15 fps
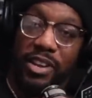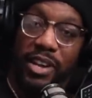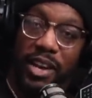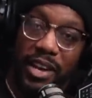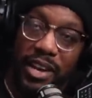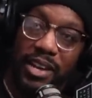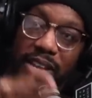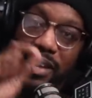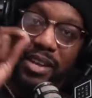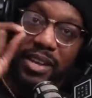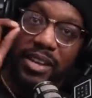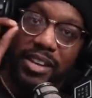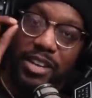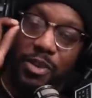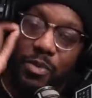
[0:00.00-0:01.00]
yeah.
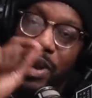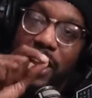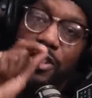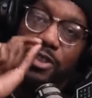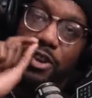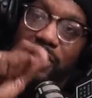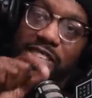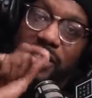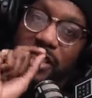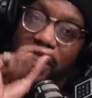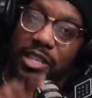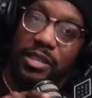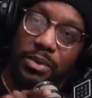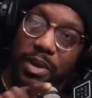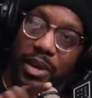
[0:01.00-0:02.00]
The way the doctor
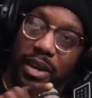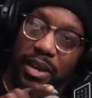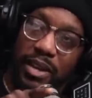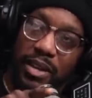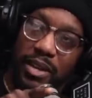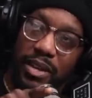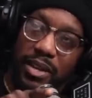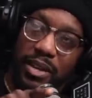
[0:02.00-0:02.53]
said to her,